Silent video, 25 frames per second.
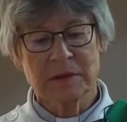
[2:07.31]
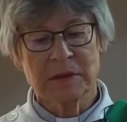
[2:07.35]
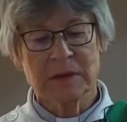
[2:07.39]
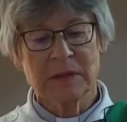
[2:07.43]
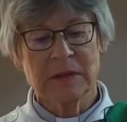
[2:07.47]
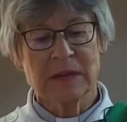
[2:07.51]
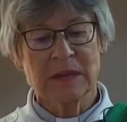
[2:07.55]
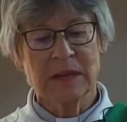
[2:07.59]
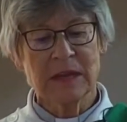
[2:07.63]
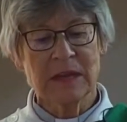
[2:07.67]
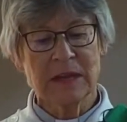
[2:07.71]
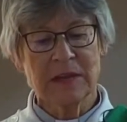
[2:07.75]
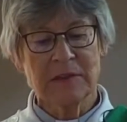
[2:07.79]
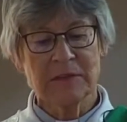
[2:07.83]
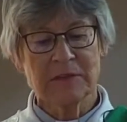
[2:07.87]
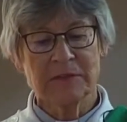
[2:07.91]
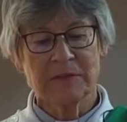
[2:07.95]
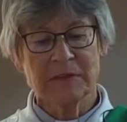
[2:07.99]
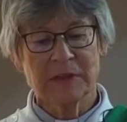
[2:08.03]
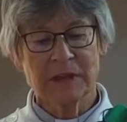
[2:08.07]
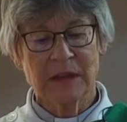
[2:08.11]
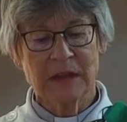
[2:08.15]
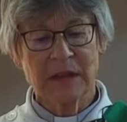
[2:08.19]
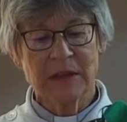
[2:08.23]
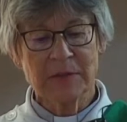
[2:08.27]
leave
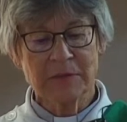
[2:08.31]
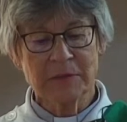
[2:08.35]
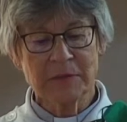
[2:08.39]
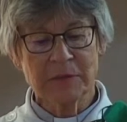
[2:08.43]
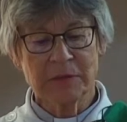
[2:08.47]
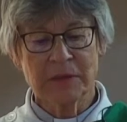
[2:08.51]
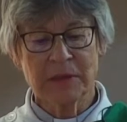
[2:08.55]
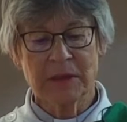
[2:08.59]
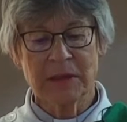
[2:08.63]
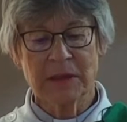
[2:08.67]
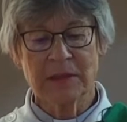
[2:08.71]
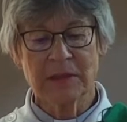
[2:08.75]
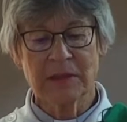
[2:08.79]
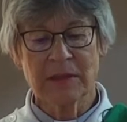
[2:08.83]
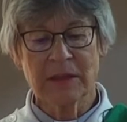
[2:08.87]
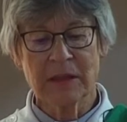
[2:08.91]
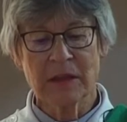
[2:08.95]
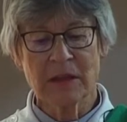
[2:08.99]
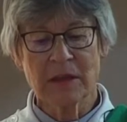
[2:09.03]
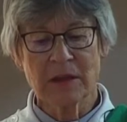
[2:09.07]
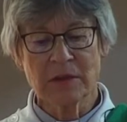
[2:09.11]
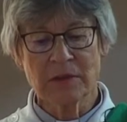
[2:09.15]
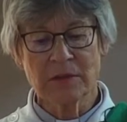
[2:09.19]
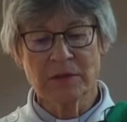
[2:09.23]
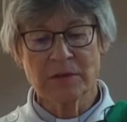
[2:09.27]
everything they
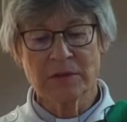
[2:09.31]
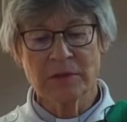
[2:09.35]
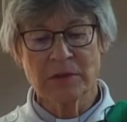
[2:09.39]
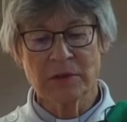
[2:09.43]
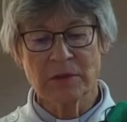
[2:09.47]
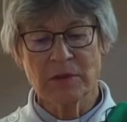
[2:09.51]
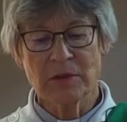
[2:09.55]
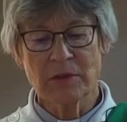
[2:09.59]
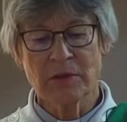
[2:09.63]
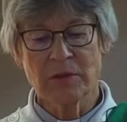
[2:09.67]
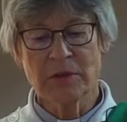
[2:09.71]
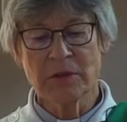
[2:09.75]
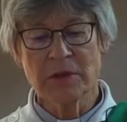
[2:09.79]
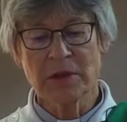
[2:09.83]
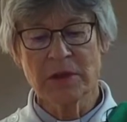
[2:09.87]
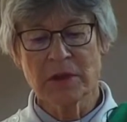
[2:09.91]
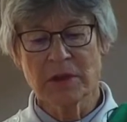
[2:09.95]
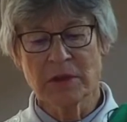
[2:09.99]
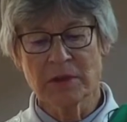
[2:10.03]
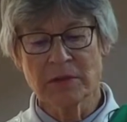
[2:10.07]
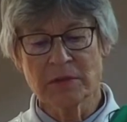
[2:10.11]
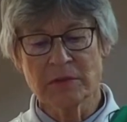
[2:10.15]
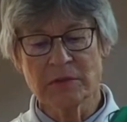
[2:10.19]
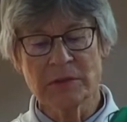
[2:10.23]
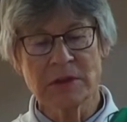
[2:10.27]
own or
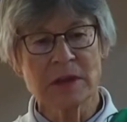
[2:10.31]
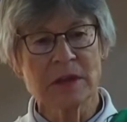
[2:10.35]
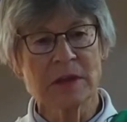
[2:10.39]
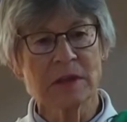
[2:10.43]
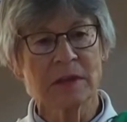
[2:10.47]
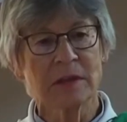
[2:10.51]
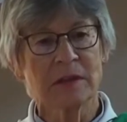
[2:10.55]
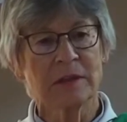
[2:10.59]
known,